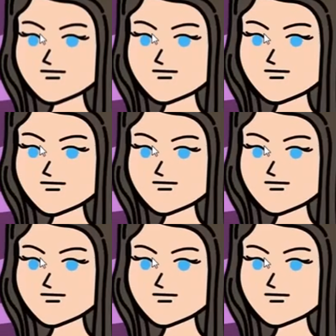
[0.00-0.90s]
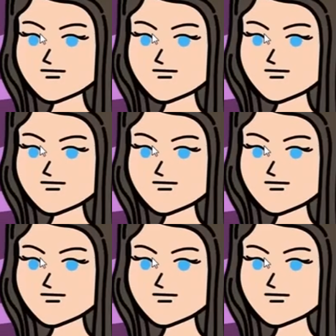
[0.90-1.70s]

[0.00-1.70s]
(silence)